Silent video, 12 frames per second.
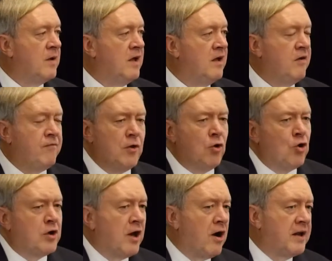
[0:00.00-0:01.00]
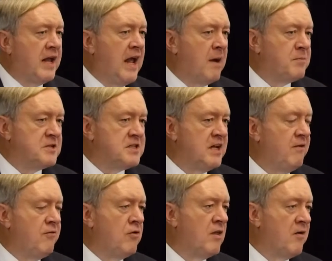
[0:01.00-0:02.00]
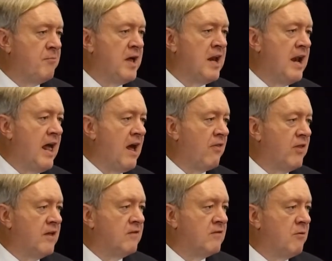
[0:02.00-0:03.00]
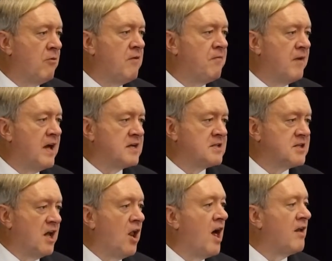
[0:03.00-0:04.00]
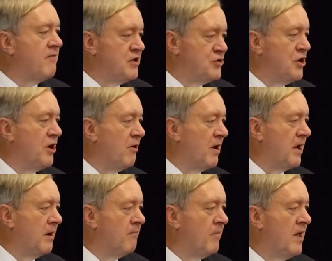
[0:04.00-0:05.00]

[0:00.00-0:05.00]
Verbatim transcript: if you look at our campus, any of you that have been in Athens, it reflects a lot of engineering.